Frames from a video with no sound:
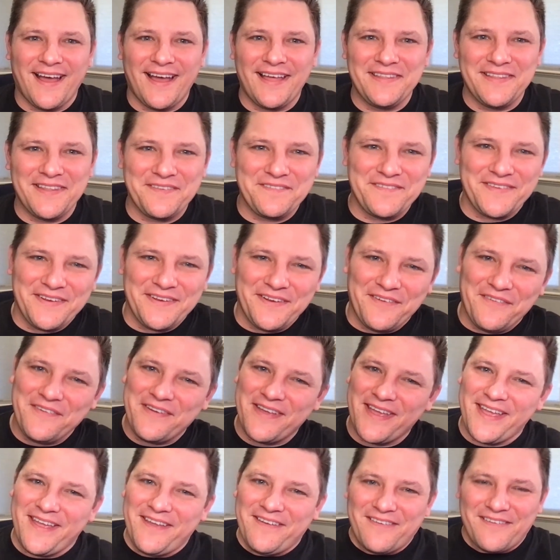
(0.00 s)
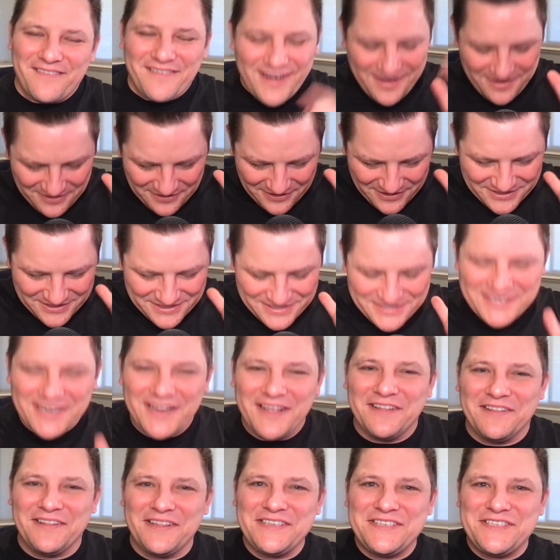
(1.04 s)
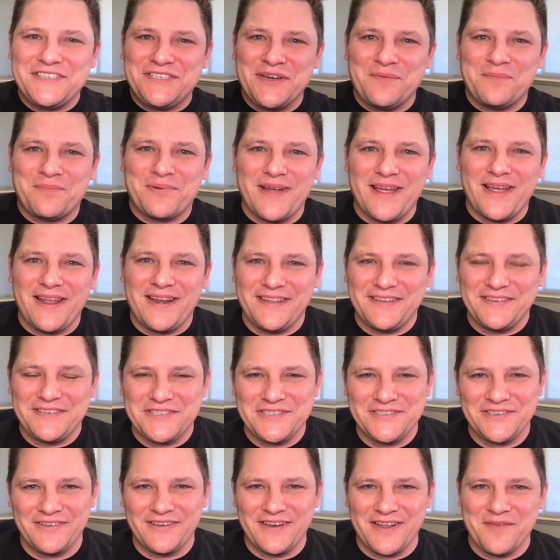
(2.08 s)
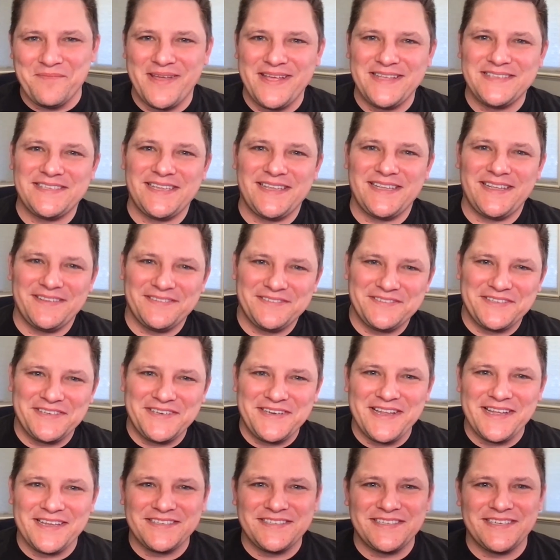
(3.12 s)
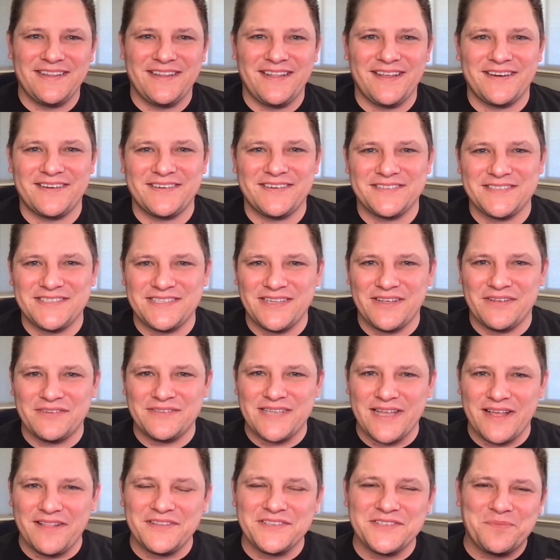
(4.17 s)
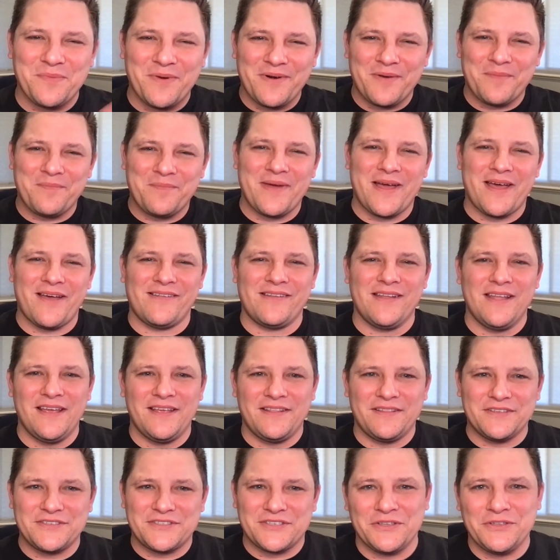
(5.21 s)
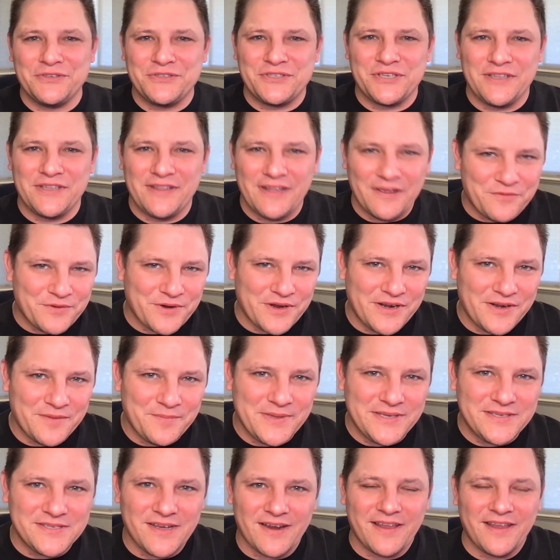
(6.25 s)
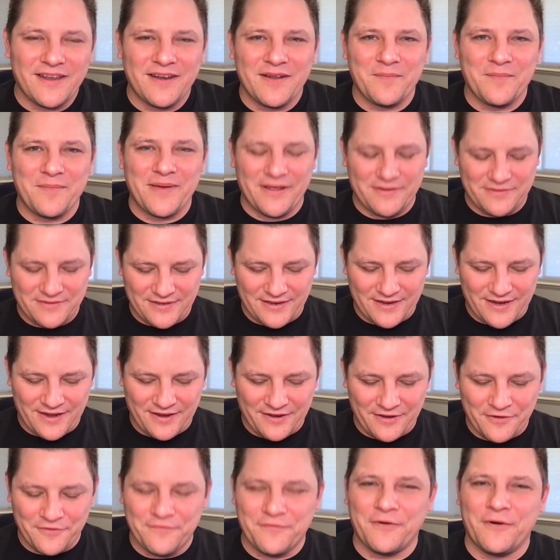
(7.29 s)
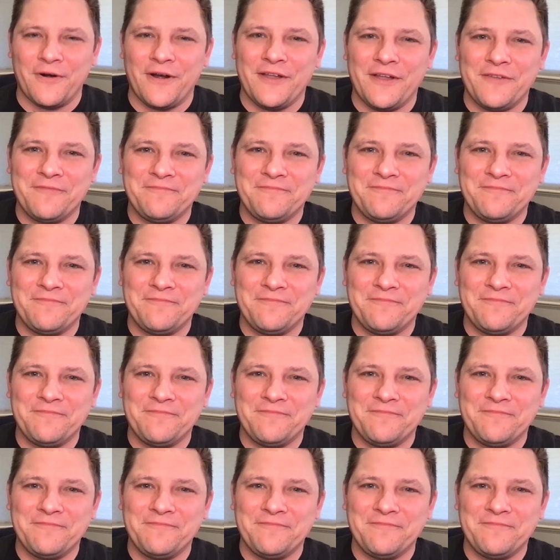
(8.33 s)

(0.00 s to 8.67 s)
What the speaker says: I love it. Okay, all right. Let's jump right into it. Amazing introduction there. So tell us more about the solution that we're going to be talking about today. Go for it.